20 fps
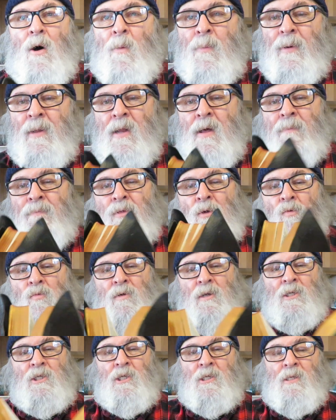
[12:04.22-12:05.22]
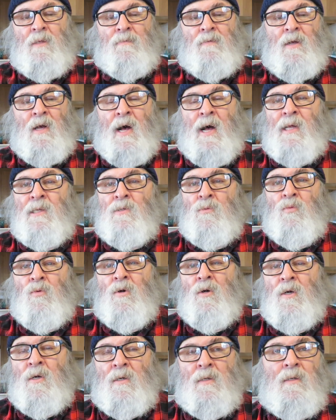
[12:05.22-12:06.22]
open up the riches of God's
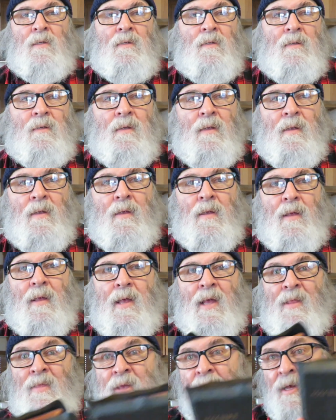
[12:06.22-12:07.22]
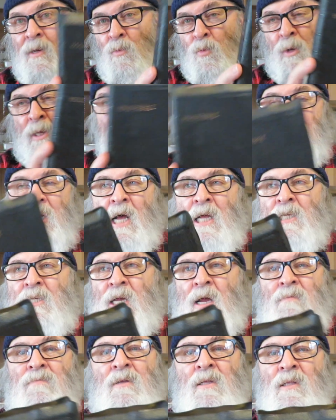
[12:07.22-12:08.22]
Word. And then we judge
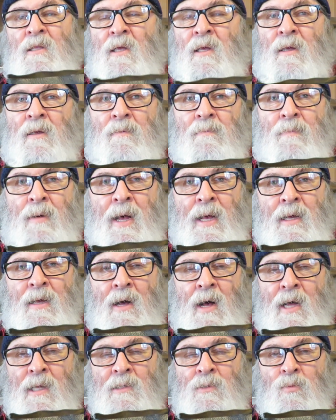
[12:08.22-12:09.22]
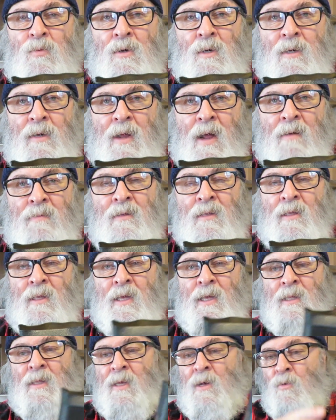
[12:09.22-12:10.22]
everything by God's Word,
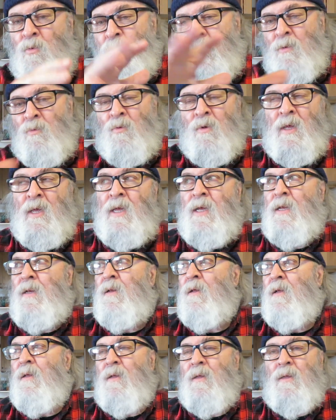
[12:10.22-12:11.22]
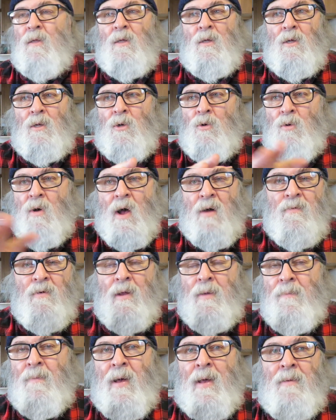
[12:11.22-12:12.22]
everything that we read, whoever
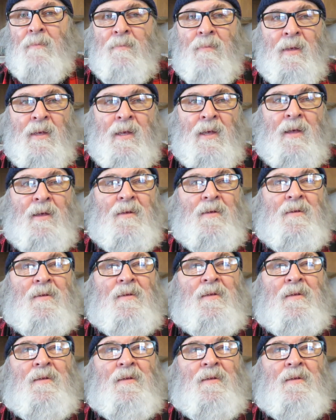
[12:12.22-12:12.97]
it might be.